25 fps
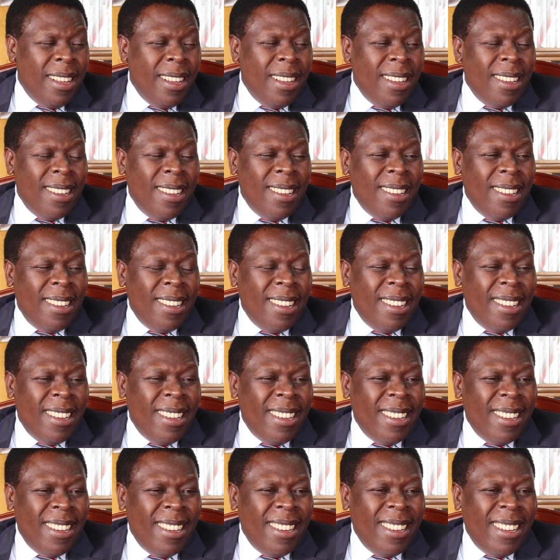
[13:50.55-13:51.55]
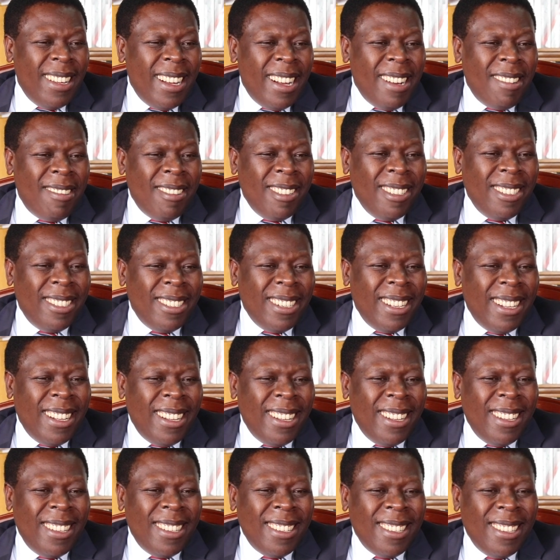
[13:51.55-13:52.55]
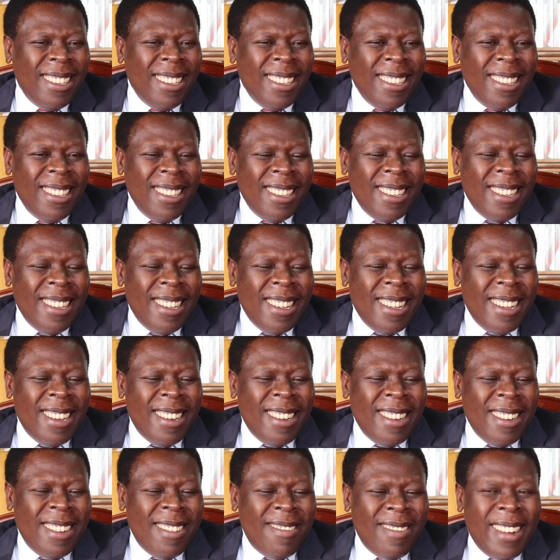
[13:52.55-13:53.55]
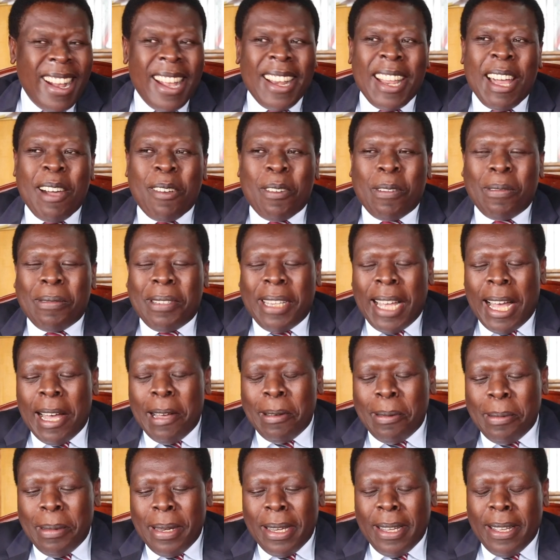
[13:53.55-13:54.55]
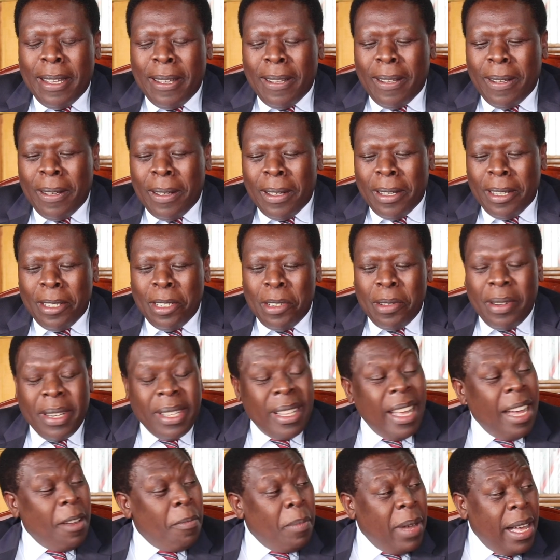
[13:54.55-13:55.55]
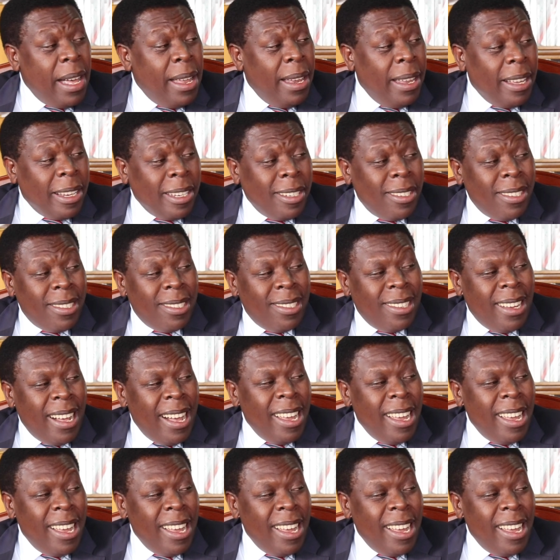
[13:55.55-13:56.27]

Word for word: Uh, I was uh, uh, run out of town during that by-election.